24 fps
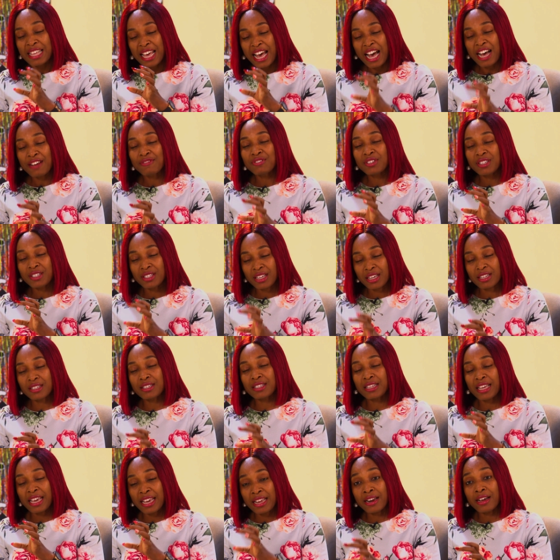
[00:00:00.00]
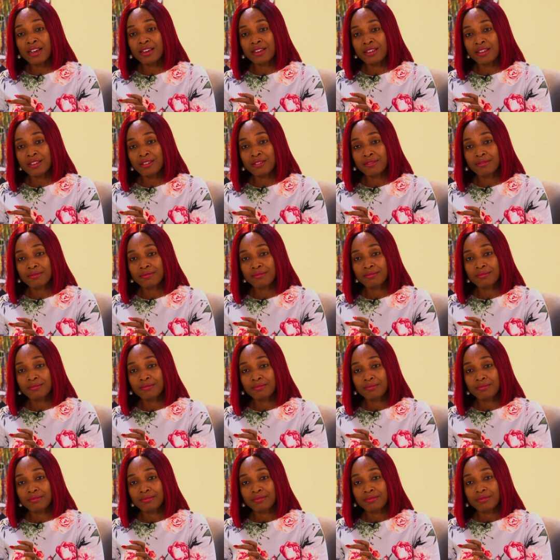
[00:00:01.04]
They have sex anally.
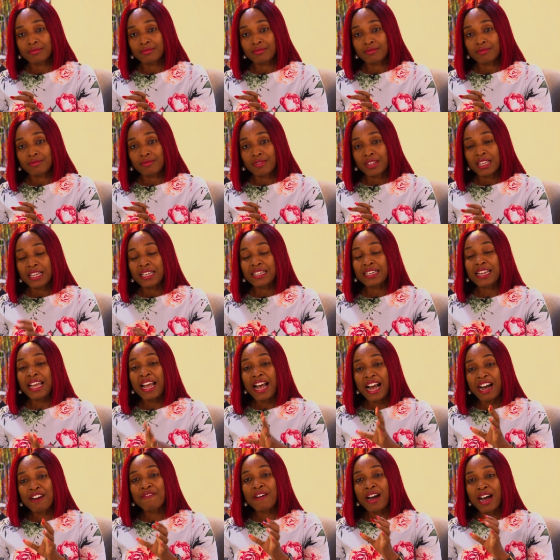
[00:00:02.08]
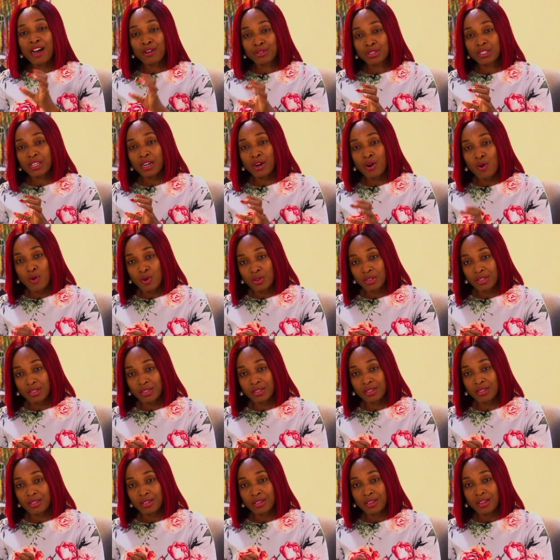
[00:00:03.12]
They have outer
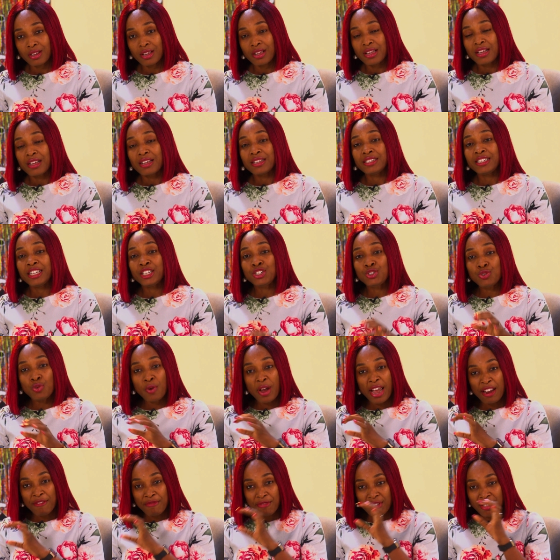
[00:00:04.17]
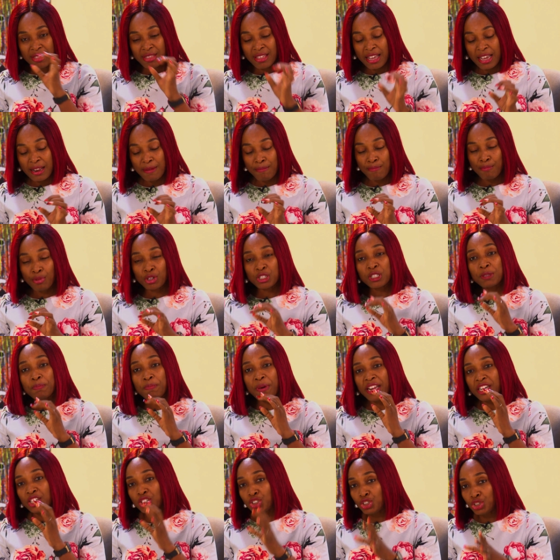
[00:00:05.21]
course. They do everything but
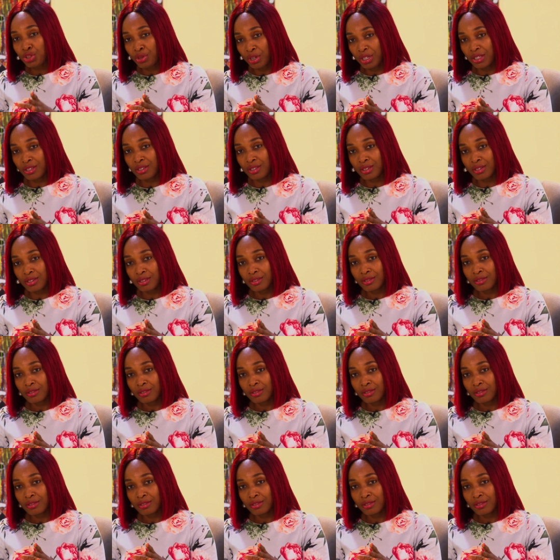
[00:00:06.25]
penetrate.